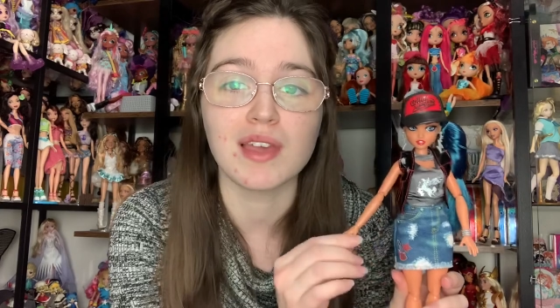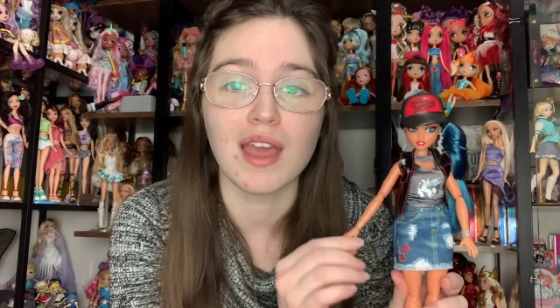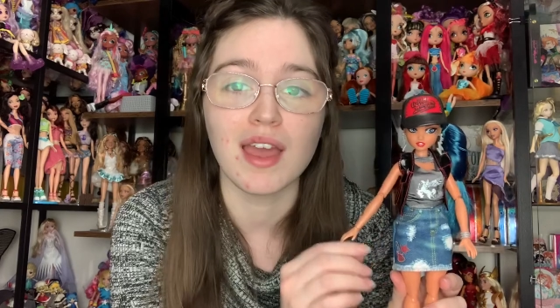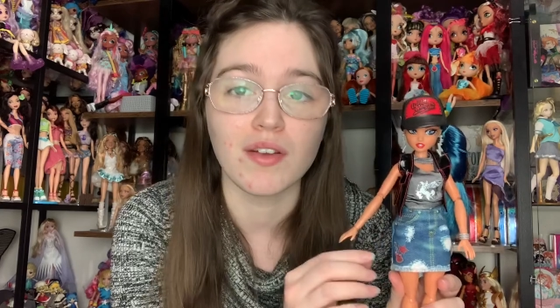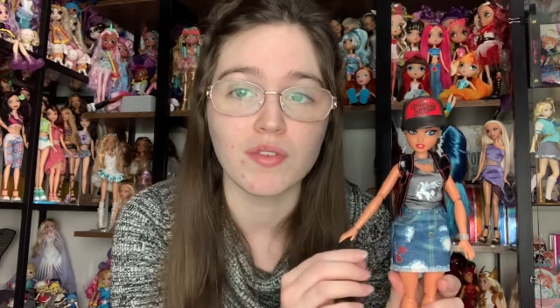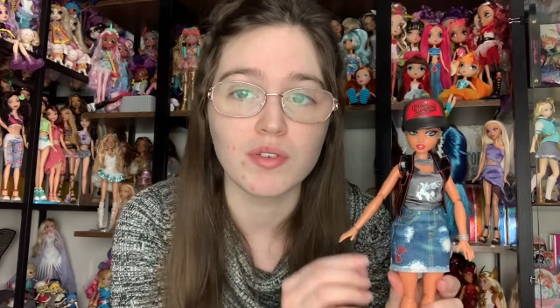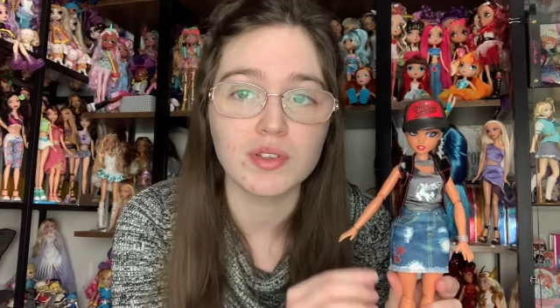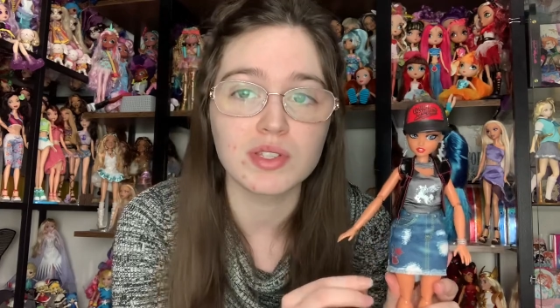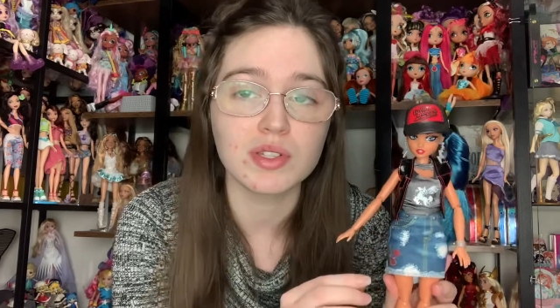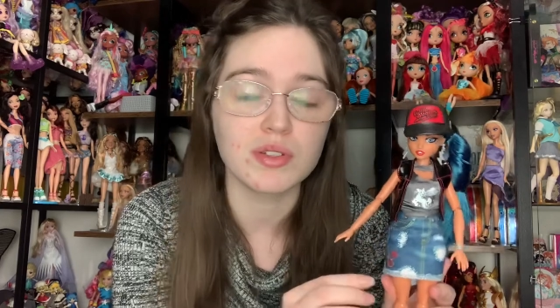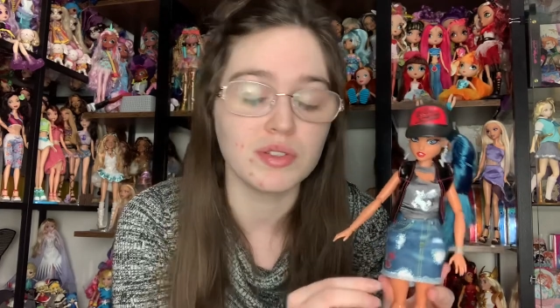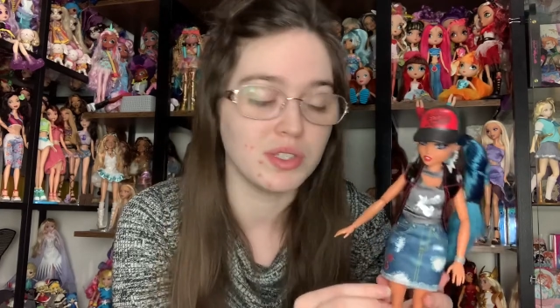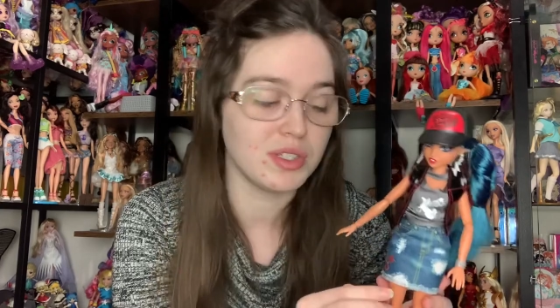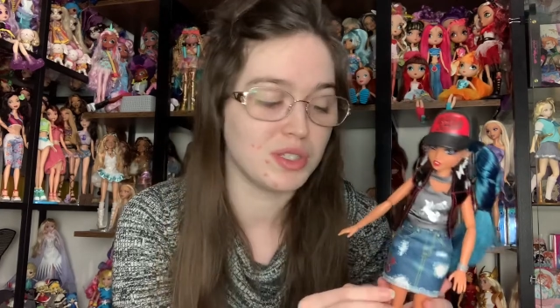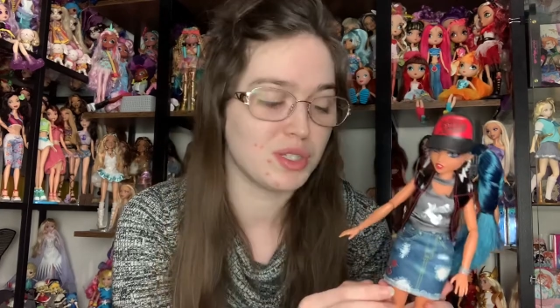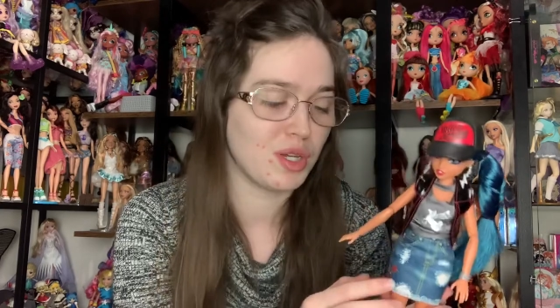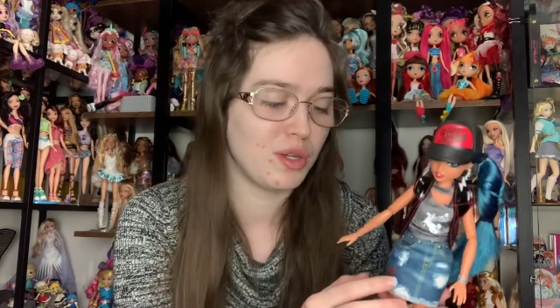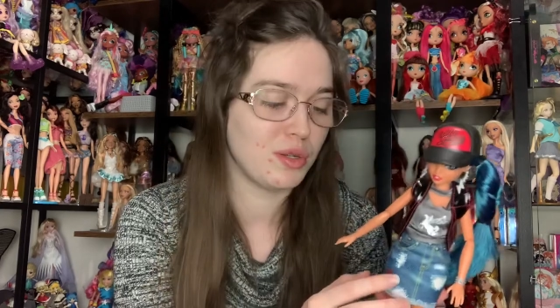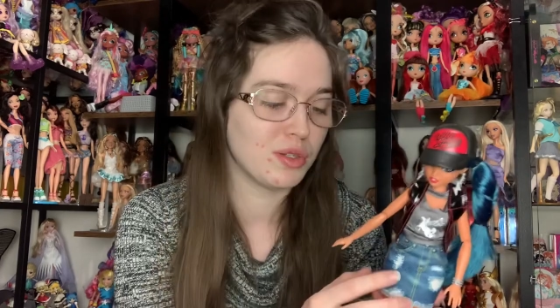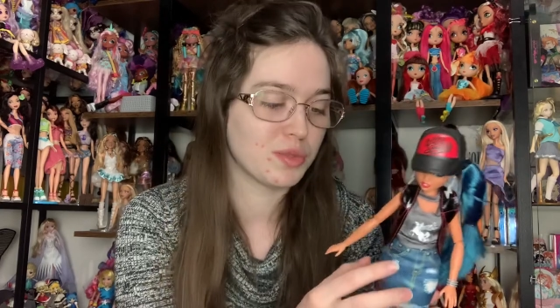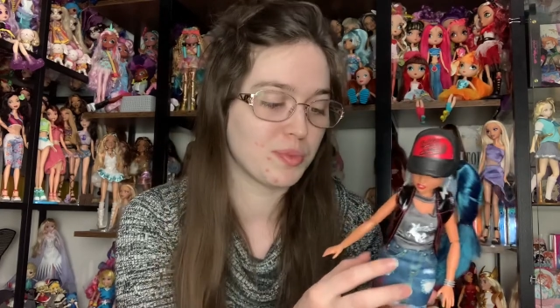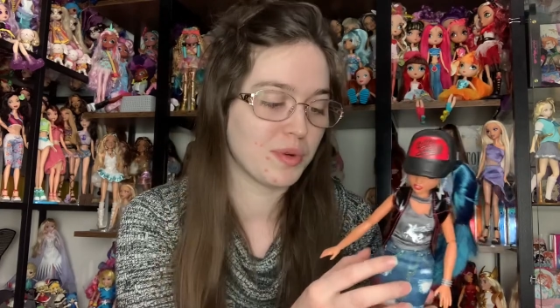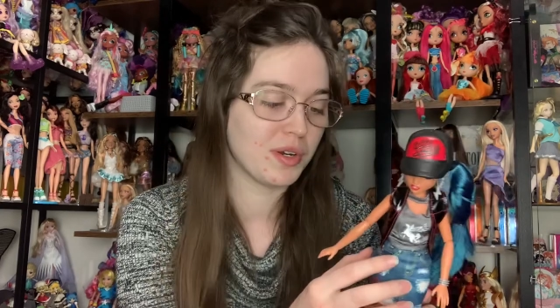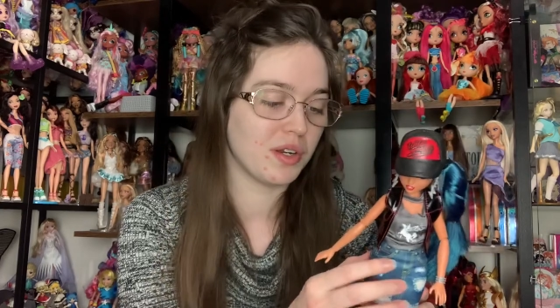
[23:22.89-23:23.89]
every single detail
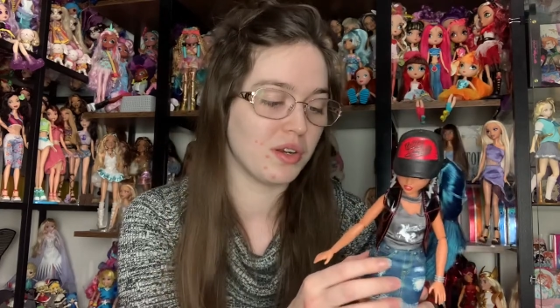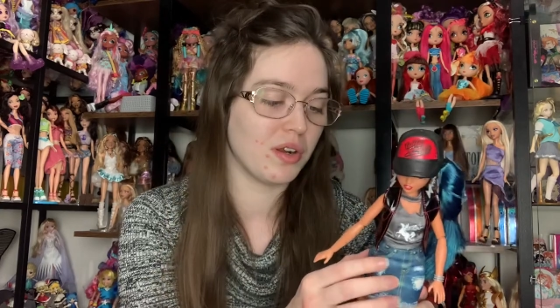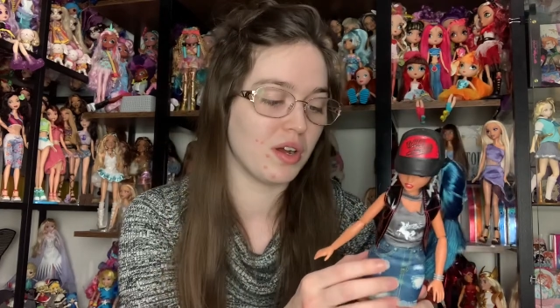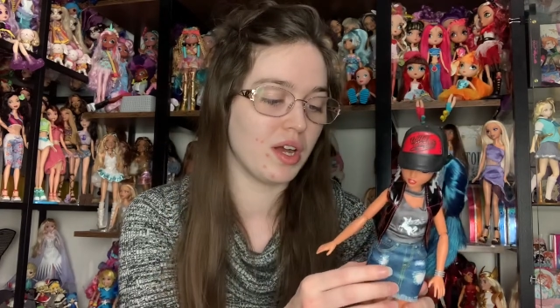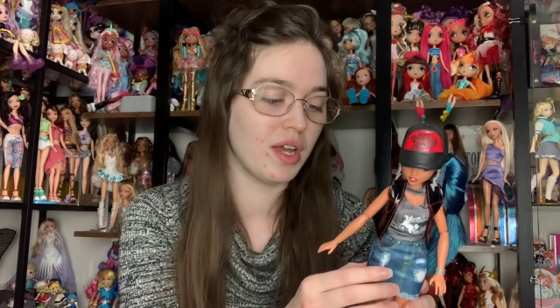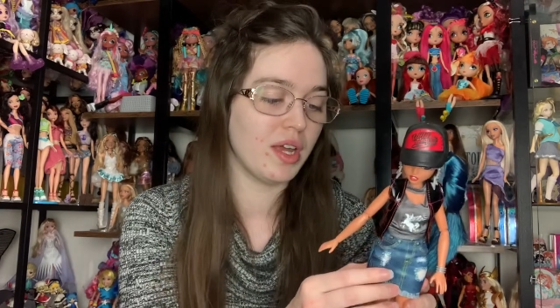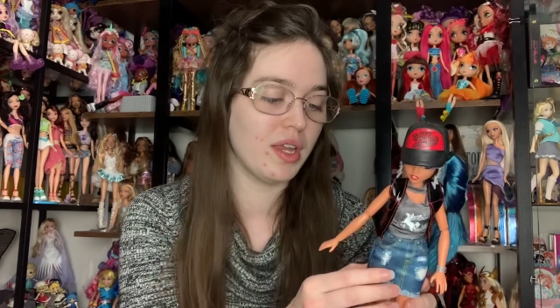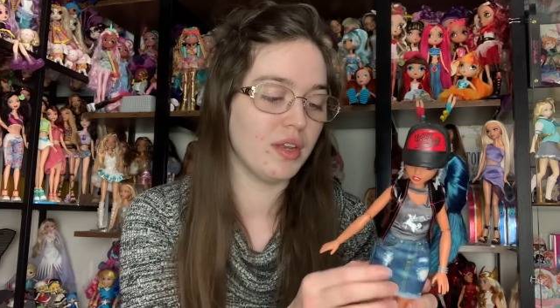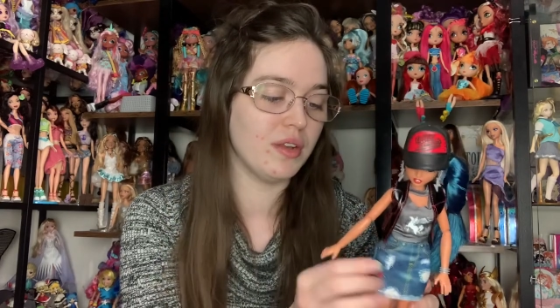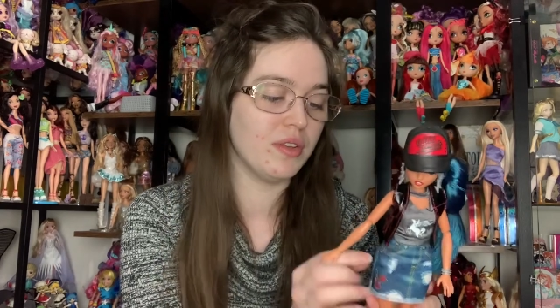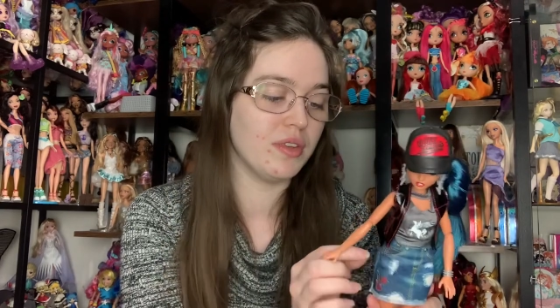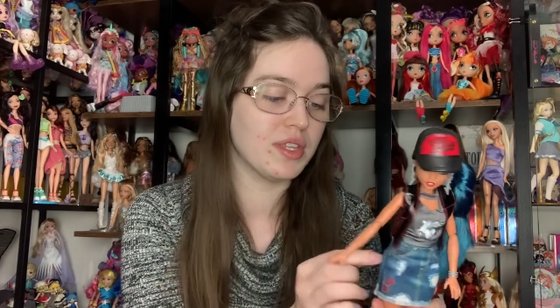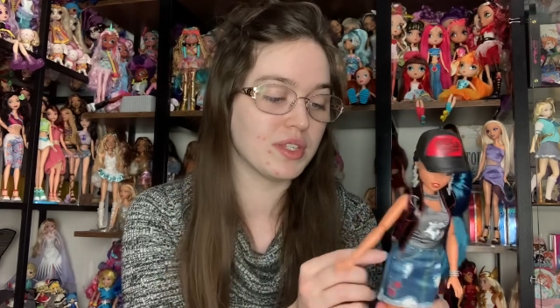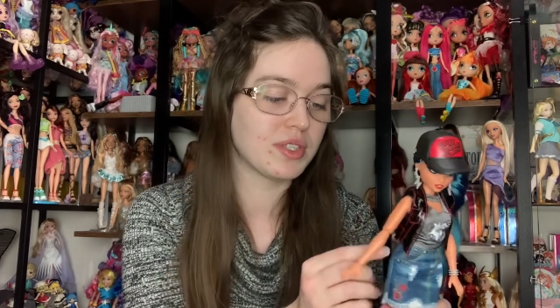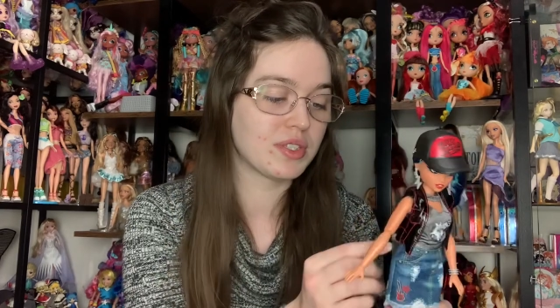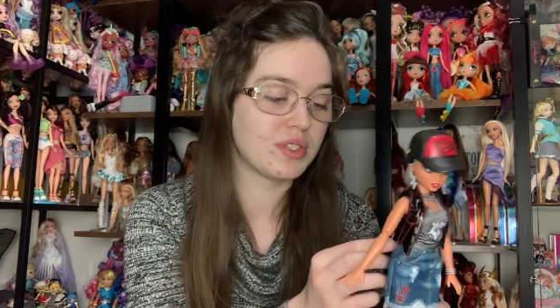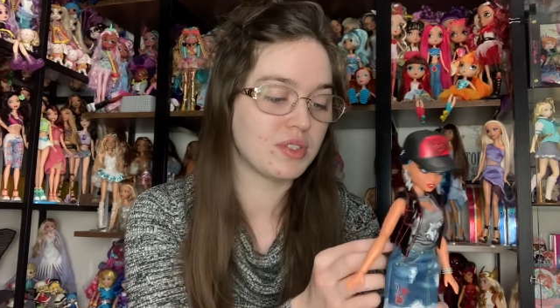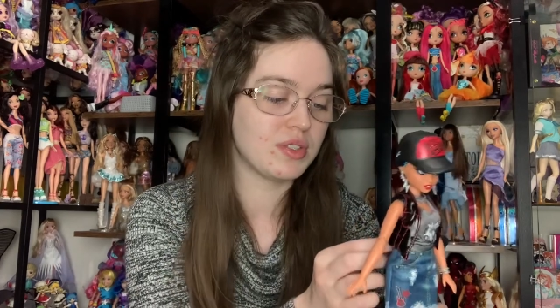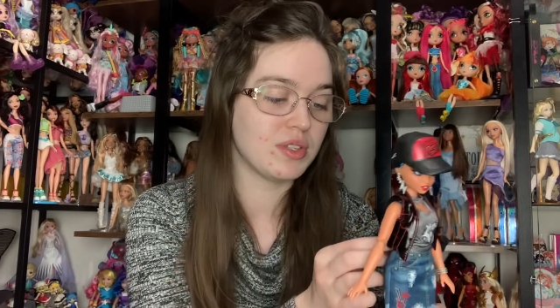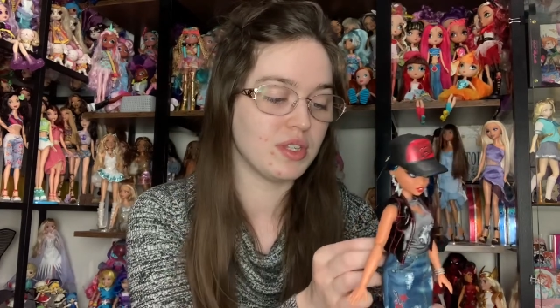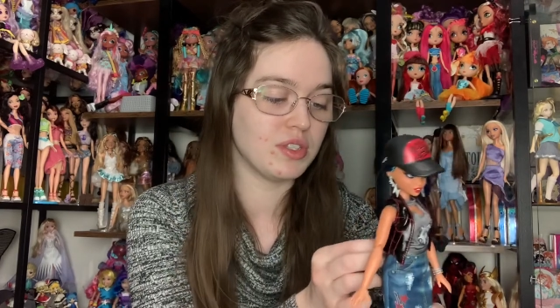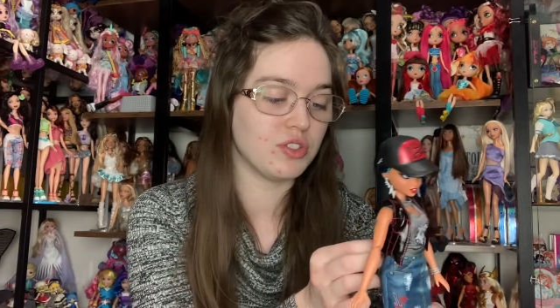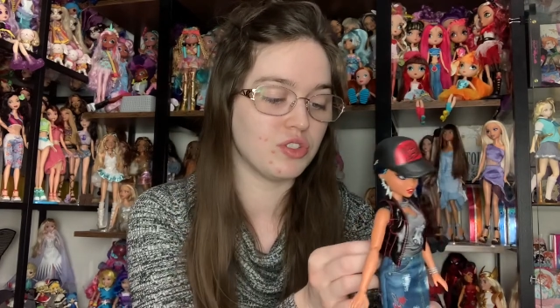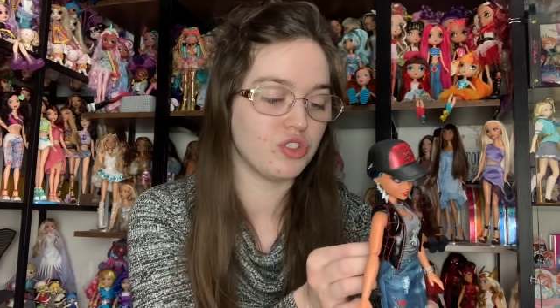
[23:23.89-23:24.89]
is printed on this
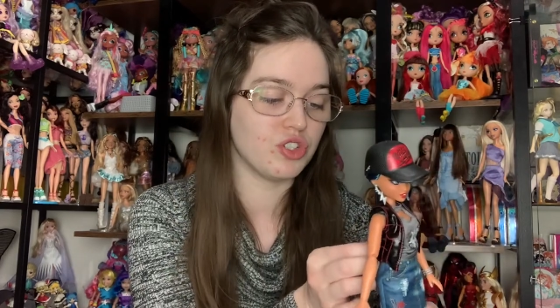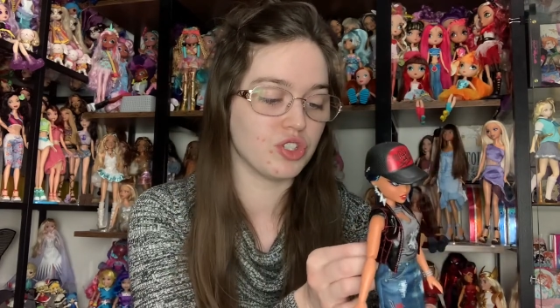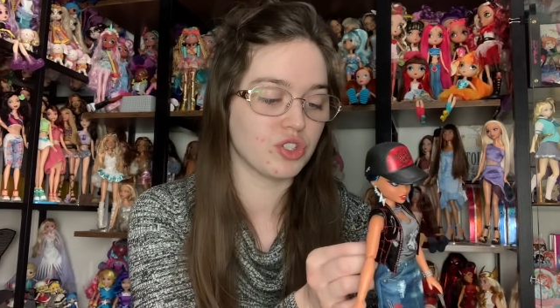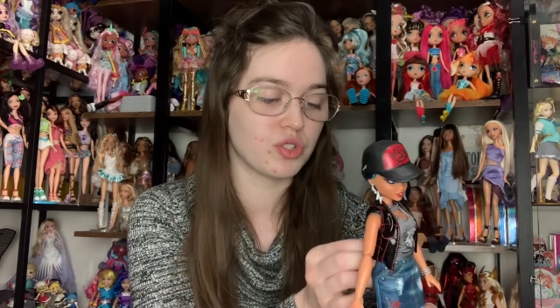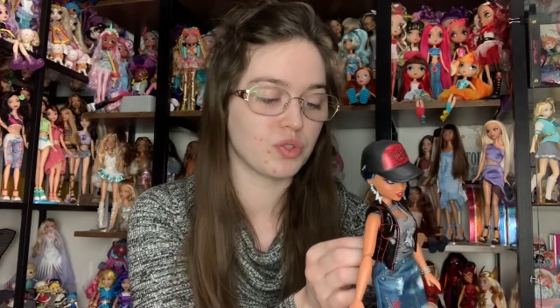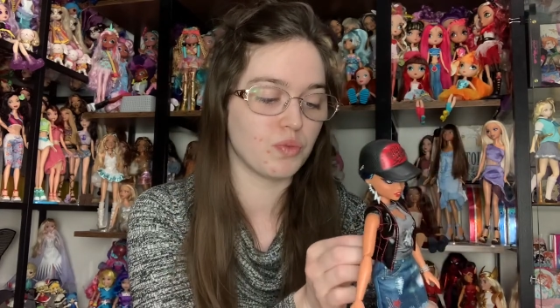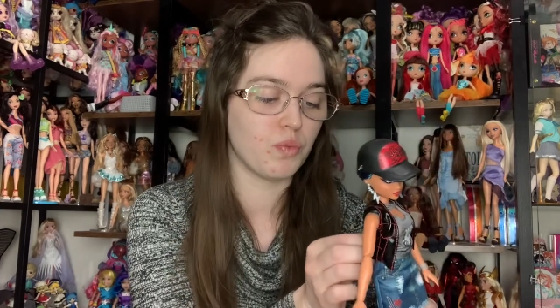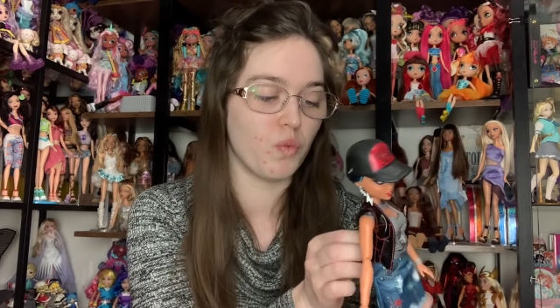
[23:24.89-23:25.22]
is just